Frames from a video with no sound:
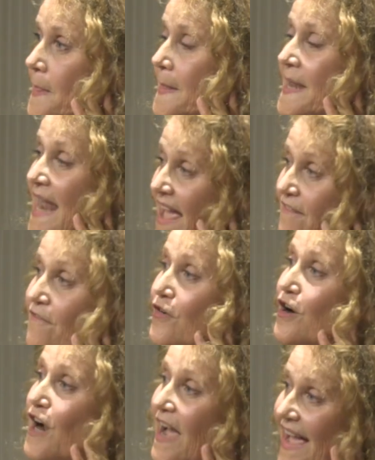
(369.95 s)

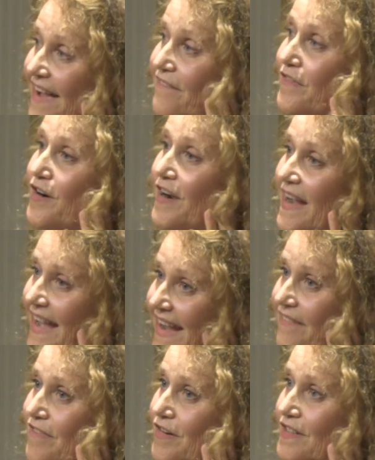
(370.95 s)
never, ever,
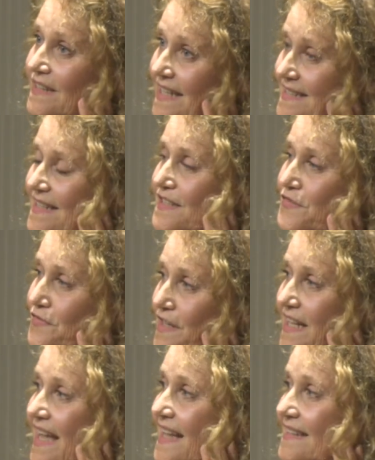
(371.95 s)
ever lets us
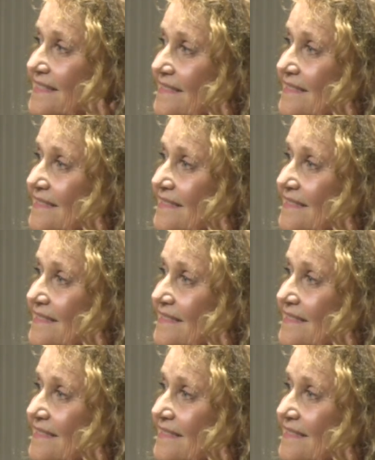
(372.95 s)
forget.